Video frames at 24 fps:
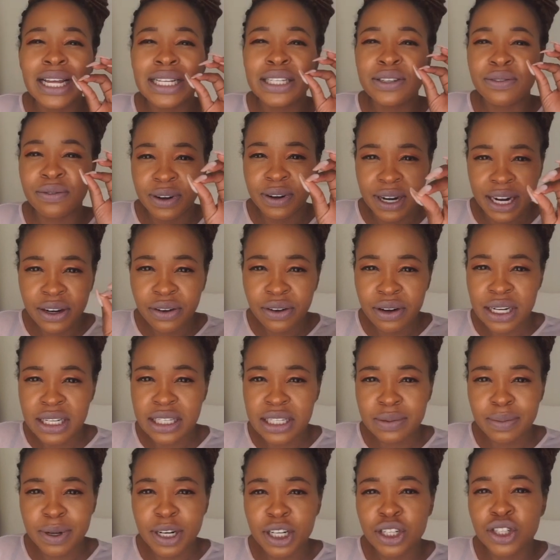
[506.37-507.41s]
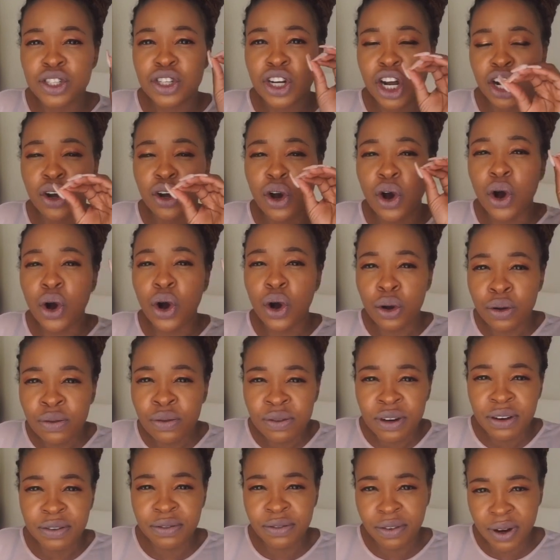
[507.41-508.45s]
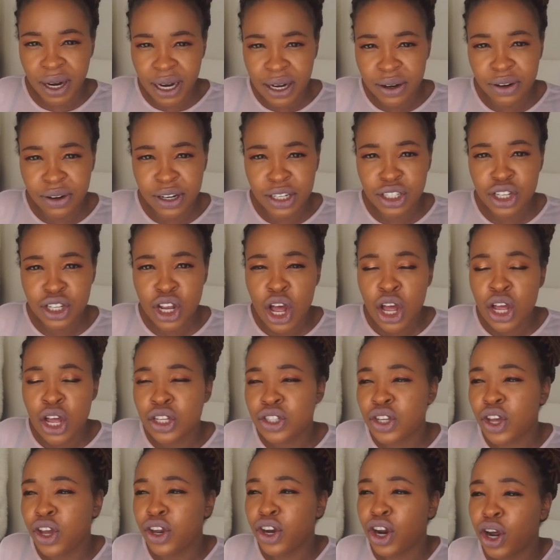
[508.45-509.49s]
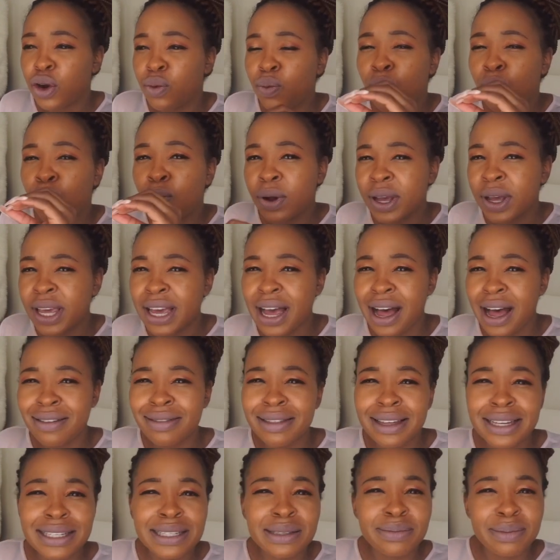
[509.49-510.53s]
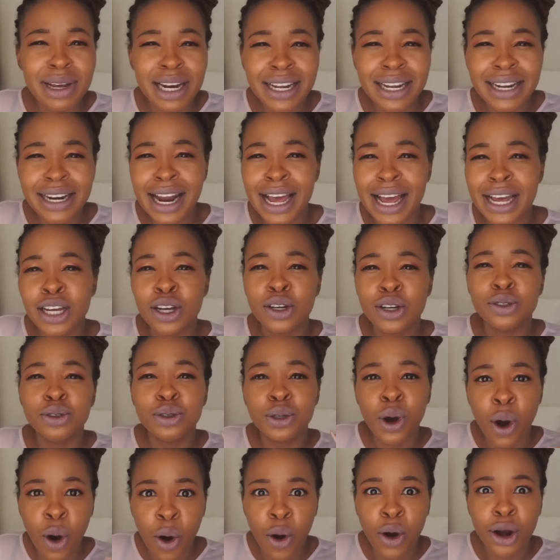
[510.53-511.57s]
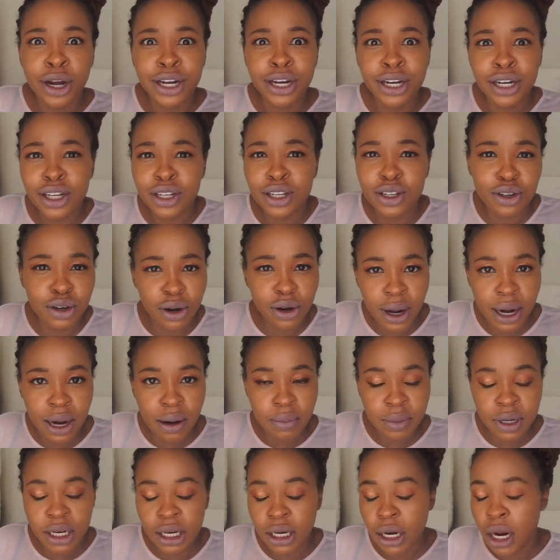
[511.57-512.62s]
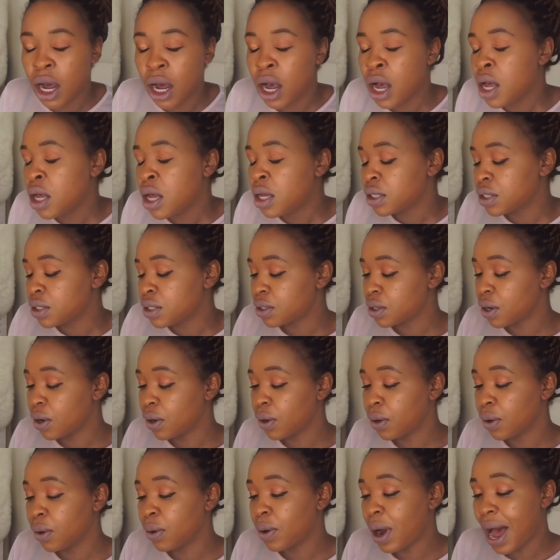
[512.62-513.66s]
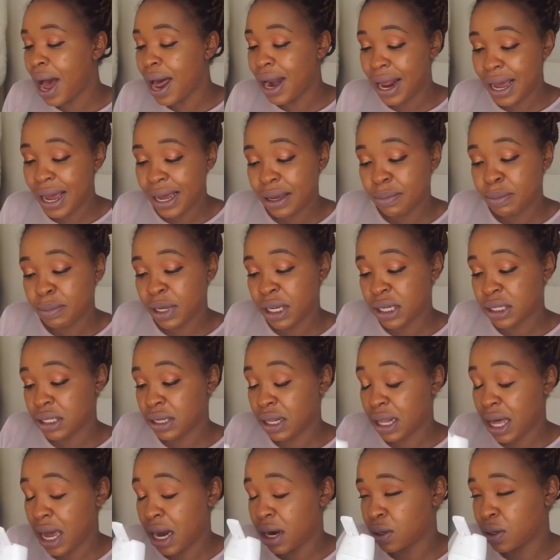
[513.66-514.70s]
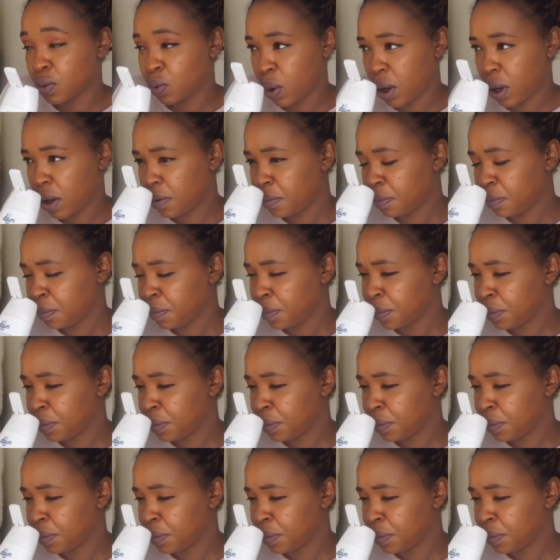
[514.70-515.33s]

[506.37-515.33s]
fragrance, but it's not over fragrance. So you're not walking out there smelling like Dawn, you know what I mean? So I like it because of that as well.